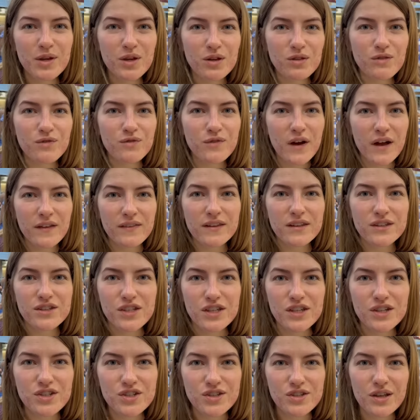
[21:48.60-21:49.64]
couldn't find the
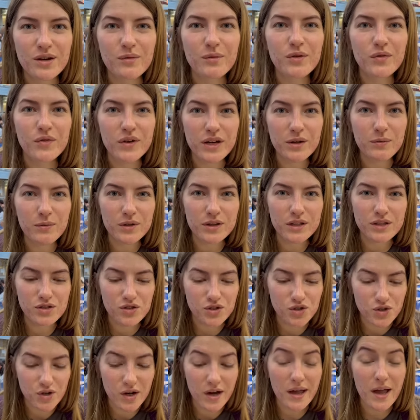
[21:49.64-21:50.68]
dish that we really wanted to
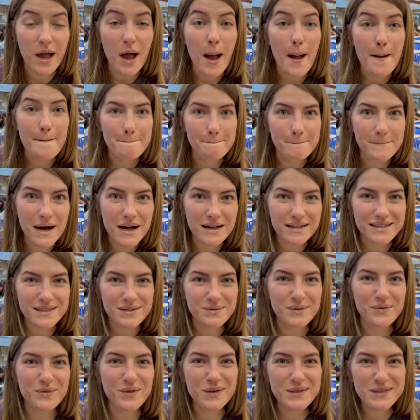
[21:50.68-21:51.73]
try, but
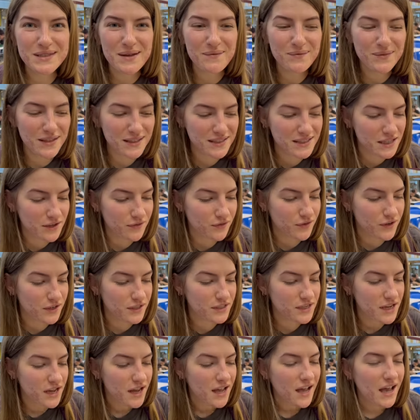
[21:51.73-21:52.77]
that's something different.
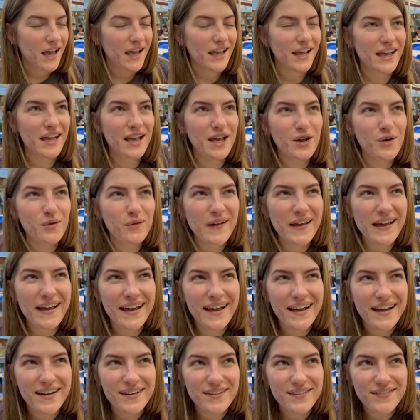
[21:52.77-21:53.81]
Here we
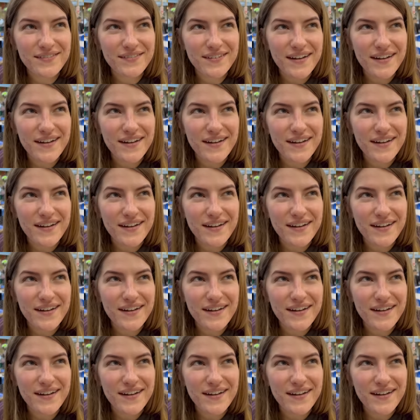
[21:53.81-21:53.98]
have